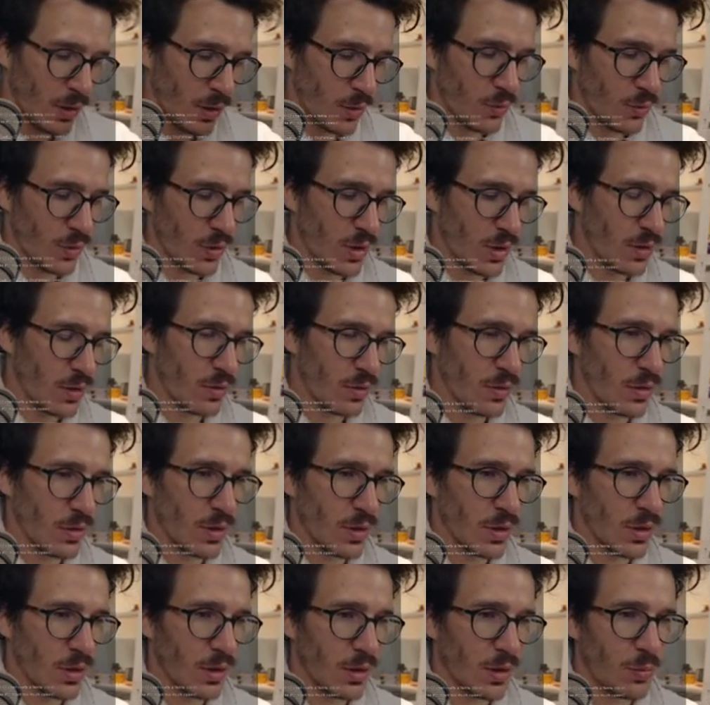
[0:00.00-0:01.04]
We're now
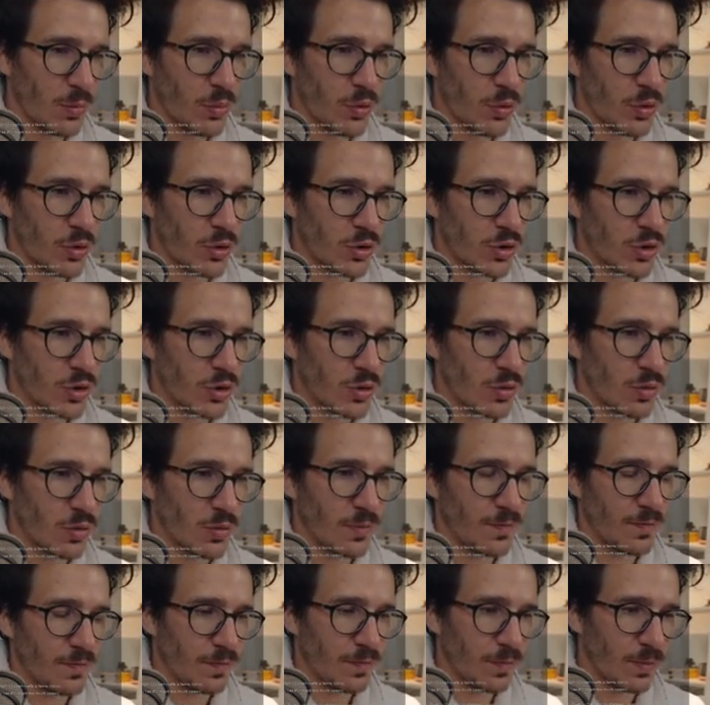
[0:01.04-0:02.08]
gonna git push,
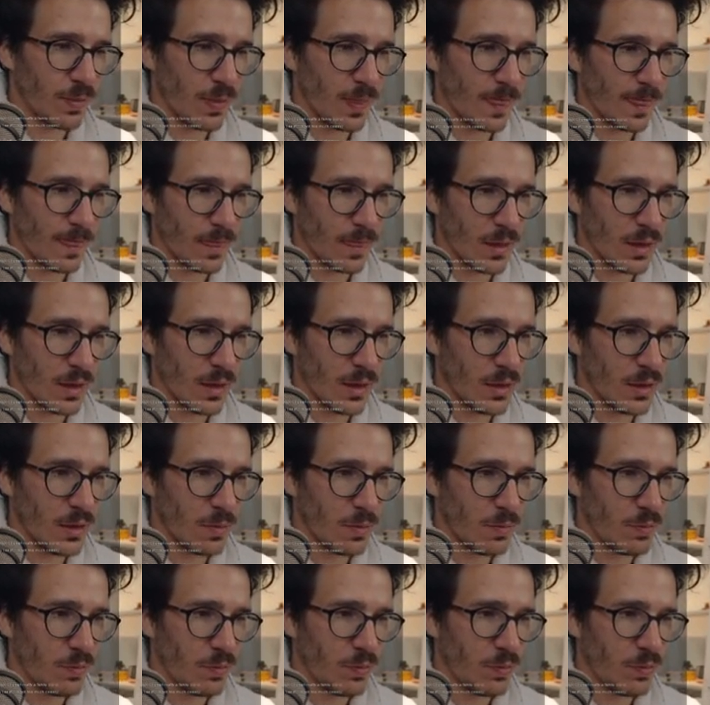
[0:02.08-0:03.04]
git